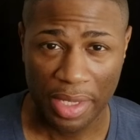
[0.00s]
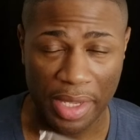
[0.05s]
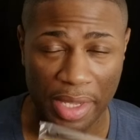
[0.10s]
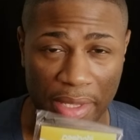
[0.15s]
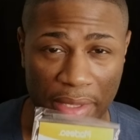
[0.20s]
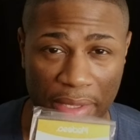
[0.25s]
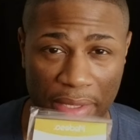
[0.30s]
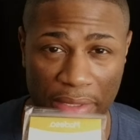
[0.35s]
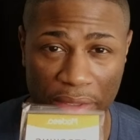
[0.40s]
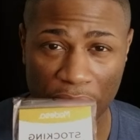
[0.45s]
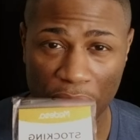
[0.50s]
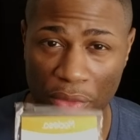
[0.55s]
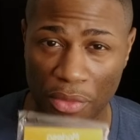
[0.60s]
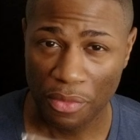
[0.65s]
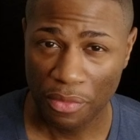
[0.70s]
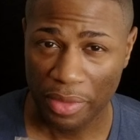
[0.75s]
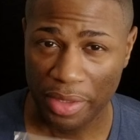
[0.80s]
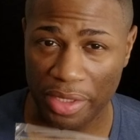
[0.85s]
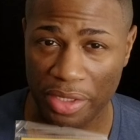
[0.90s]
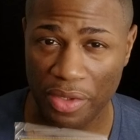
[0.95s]
in
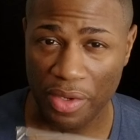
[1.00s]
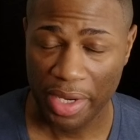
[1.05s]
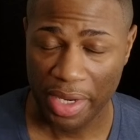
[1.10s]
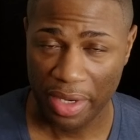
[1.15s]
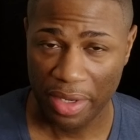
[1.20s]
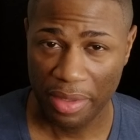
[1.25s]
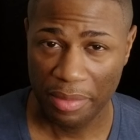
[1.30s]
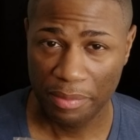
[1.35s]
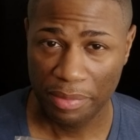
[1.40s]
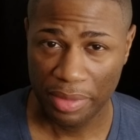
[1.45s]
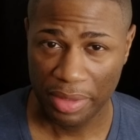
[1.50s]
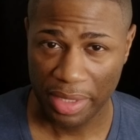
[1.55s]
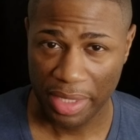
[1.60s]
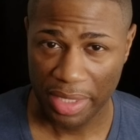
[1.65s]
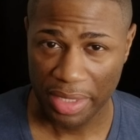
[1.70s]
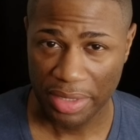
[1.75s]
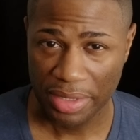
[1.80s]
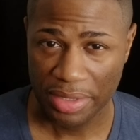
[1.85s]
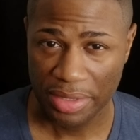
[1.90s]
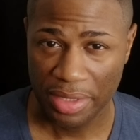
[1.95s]
holding your hair in
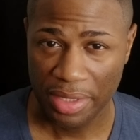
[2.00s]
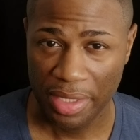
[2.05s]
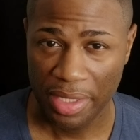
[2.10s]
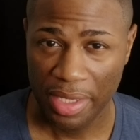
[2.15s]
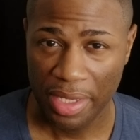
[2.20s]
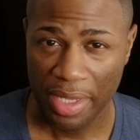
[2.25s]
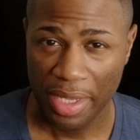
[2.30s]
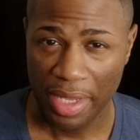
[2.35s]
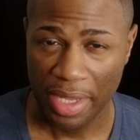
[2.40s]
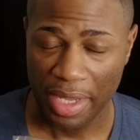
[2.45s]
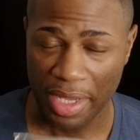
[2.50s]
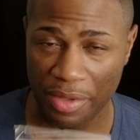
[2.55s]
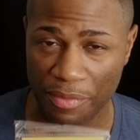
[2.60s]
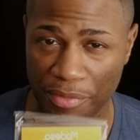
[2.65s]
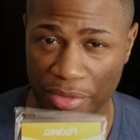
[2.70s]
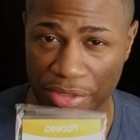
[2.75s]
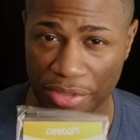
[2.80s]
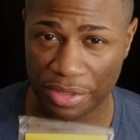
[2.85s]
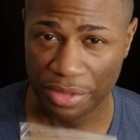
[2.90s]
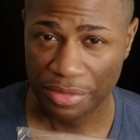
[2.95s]
place and
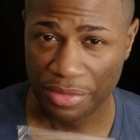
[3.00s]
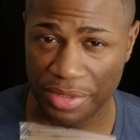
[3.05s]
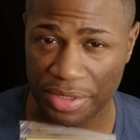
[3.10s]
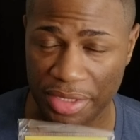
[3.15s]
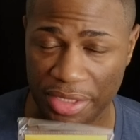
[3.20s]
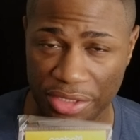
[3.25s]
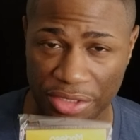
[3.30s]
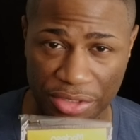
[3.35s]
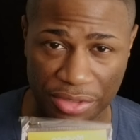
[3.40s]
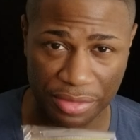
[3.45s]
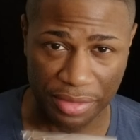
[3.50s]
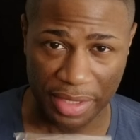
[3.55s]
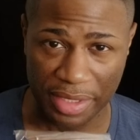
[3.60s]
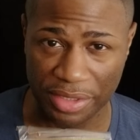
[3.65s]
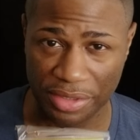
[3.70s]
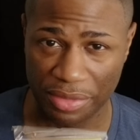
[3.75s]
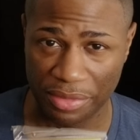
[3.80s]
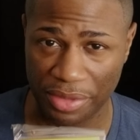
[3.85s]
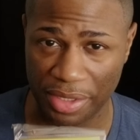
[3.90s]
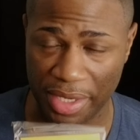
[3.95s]
reducing
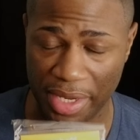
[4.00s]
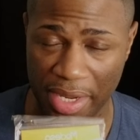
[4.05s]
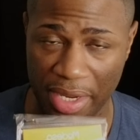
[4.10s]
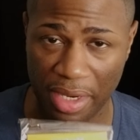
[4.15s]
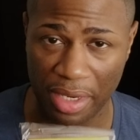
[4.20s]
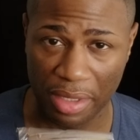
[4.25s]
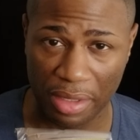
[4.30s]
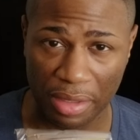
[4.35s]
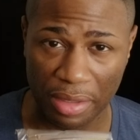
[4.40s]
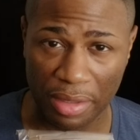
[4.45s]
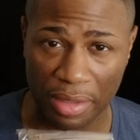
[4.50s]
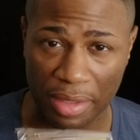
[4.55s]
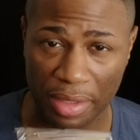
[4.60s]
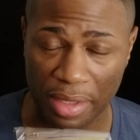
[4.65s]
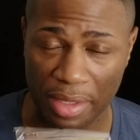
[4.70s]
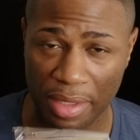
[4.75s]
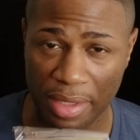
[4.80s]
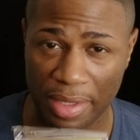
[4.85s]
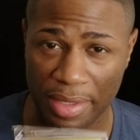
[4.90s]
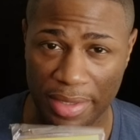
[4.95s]
stress on your hair.
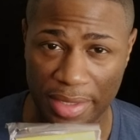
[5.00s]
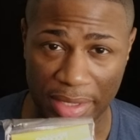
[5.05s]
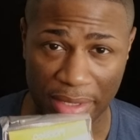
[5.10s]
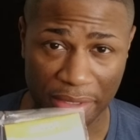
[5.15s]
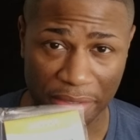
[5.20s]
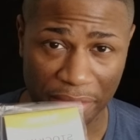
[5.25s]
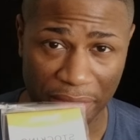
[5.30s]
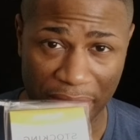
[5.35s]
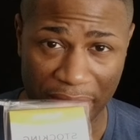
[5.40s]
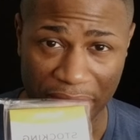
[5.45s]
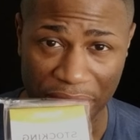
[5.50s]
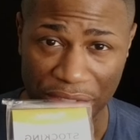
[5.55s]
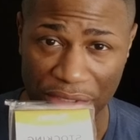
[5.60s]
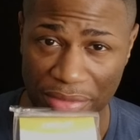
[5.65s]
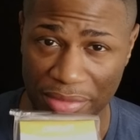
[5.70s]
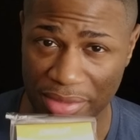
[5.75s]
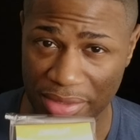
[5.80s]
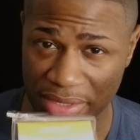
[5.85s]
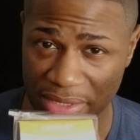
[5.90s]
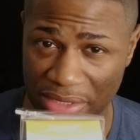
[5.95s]
Now, I
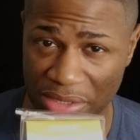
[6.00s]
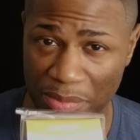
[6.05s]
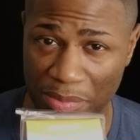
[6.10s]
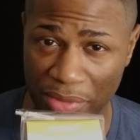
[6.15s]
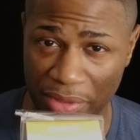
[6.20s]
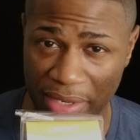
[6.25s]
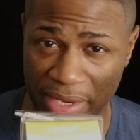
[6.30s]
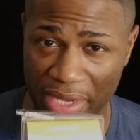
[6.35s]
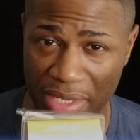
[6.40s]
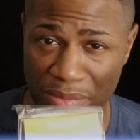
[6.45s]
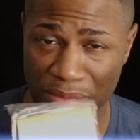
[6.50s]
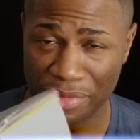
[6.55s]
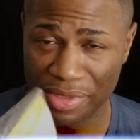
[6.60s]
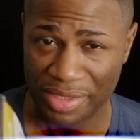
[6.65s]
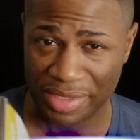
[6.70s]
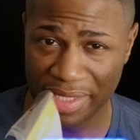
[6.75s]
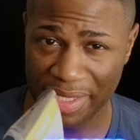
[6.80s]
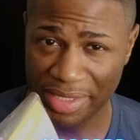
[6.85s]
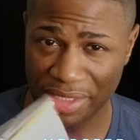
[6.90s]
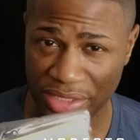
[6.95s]
use this brand,
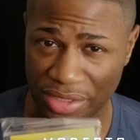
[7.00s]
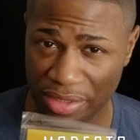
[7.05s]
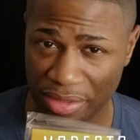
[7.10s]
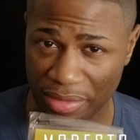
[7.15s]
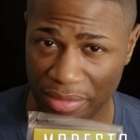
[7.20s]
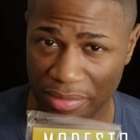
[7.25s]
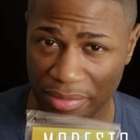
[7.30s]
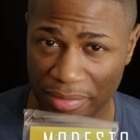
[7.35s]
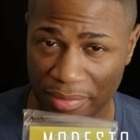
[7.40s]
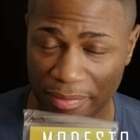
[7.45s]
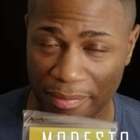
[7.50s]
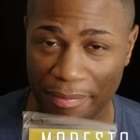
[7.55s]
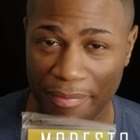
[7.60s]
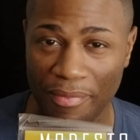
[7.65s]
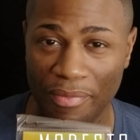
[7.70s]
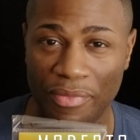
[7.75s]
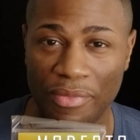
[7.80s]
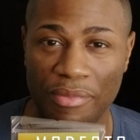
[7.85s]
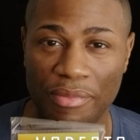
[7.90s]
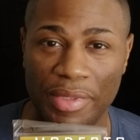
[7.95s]
Modesto,
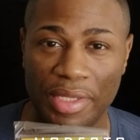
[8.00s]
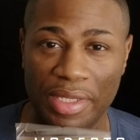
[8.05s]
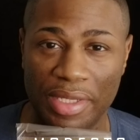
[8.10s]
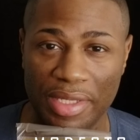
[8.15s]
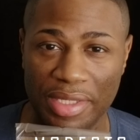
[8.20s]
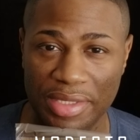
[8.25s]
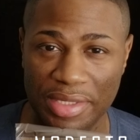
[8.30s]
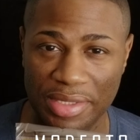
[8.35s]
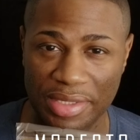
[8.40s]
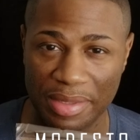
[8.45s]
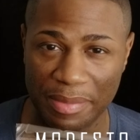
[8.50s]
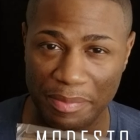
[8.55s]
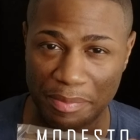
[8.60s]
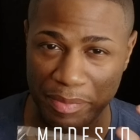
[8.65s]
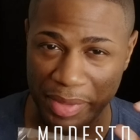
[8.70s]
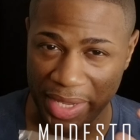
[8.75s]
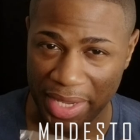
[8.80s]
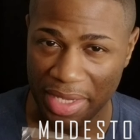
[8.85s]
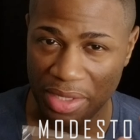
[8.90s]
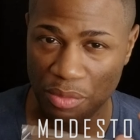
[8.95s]
because the
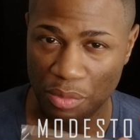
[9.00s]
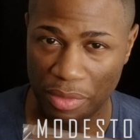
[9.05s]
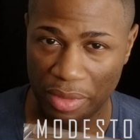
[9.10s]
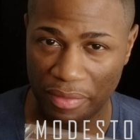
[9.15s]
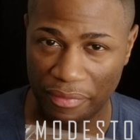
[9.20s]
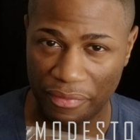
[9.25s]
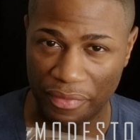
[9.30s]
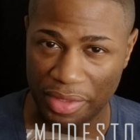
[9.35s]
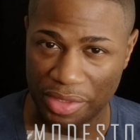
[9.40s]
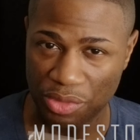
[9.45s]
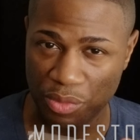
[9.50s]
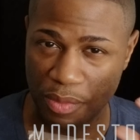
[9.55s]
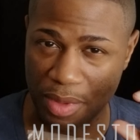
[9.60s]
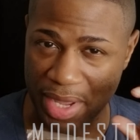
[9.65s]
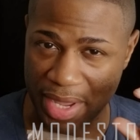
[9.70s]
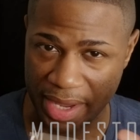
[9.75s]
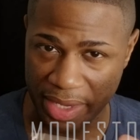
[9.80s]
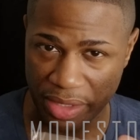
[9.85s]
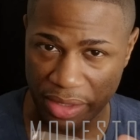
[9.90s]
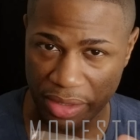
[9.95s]
bandwidth is
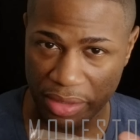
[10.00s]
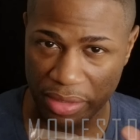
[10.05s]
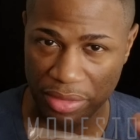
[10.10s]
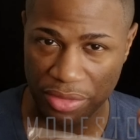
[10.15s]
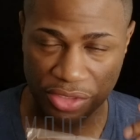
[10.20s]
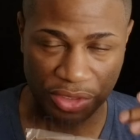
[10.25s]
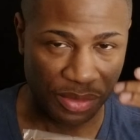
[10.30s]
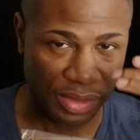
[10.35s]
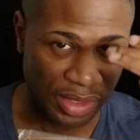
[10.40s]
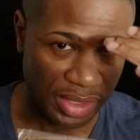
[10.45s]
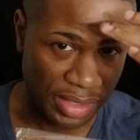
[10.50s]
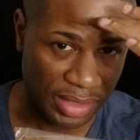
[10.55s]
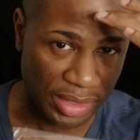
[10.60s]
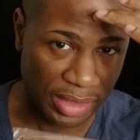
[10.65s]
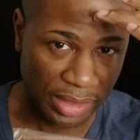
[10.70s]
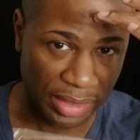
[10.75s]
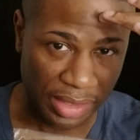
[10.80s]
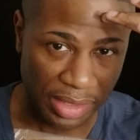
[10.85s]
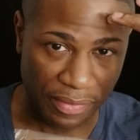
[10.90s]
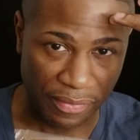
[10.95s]
wider, so it
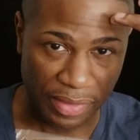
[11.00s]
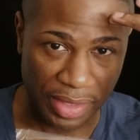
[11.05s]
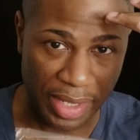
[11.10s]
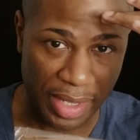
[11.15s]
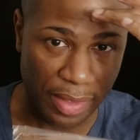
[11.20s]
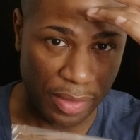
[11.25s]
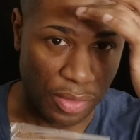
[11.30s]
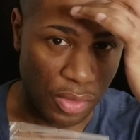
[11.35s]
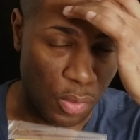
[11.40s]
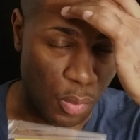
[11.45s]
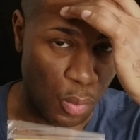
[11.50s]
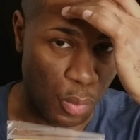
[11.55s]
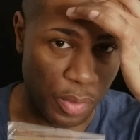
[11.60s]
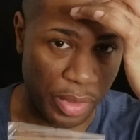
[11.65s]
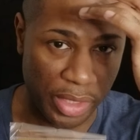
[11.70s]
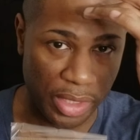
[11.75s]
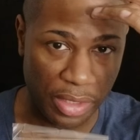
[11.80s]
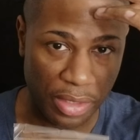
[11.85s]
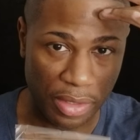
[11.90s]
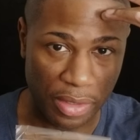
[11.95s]
doesn't leave that
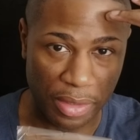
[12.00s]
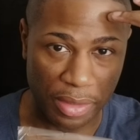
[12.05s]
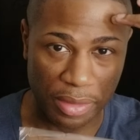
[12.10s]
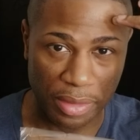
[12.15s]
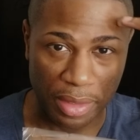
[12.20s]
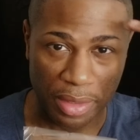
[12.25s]
weird